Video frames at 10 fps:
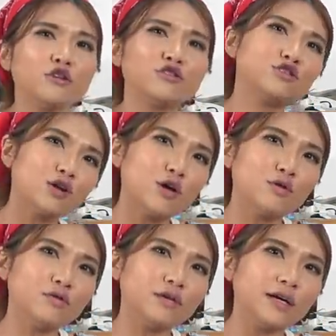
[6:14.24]

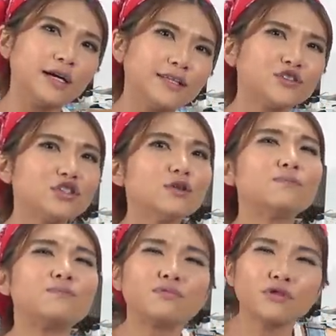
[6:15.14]
So,
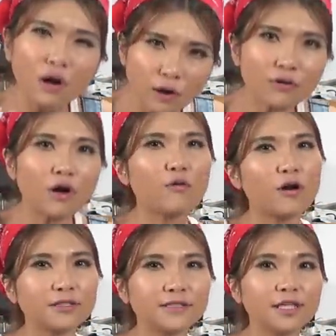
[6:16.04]
additional pro
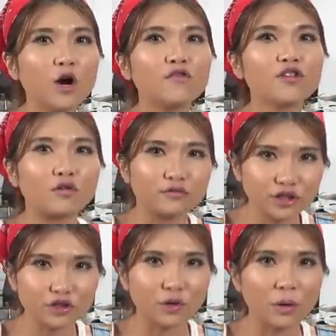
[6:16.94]
quality over the
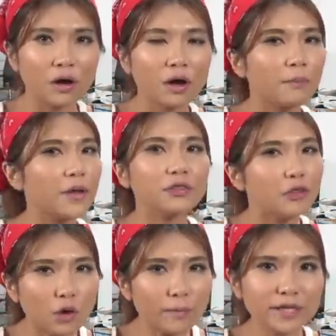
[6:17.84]
original, but
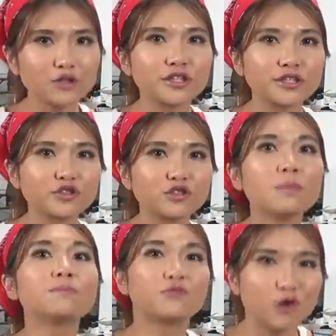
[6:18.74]
no major
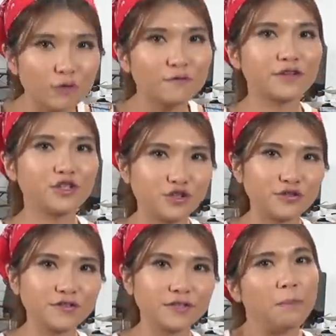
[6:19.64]
additional pro
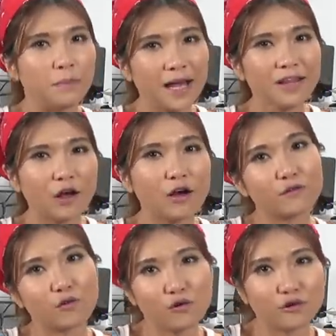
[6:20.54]
features. But
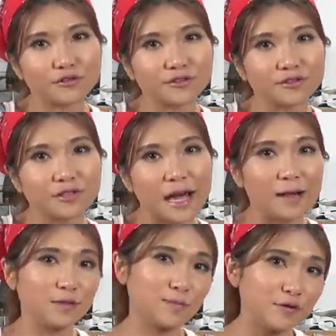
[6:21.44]
of course,
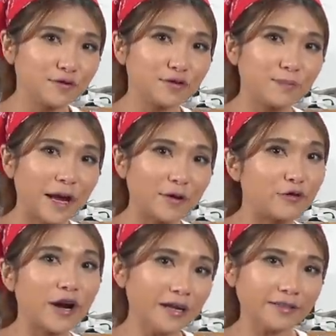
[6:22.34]
I'm sponsored by
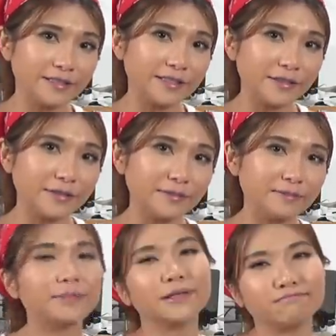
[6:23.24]
Creality,
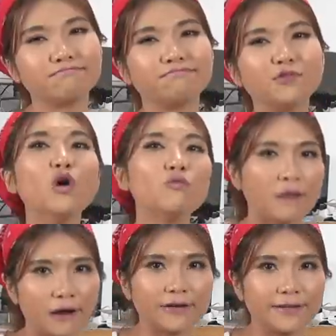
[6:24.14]
but don't
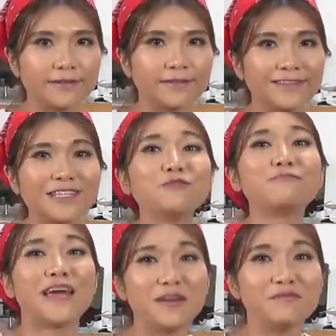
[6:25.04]
worry, they don't
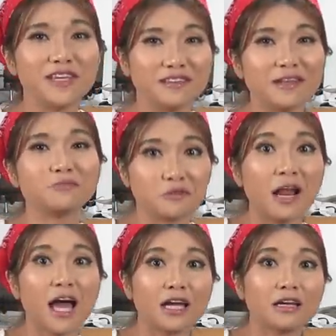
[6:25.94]
pay me enough to
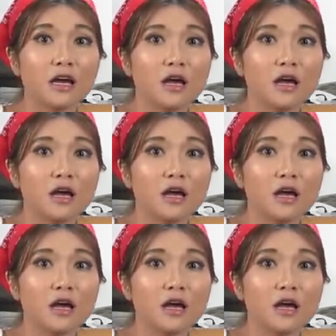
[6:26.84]
lie.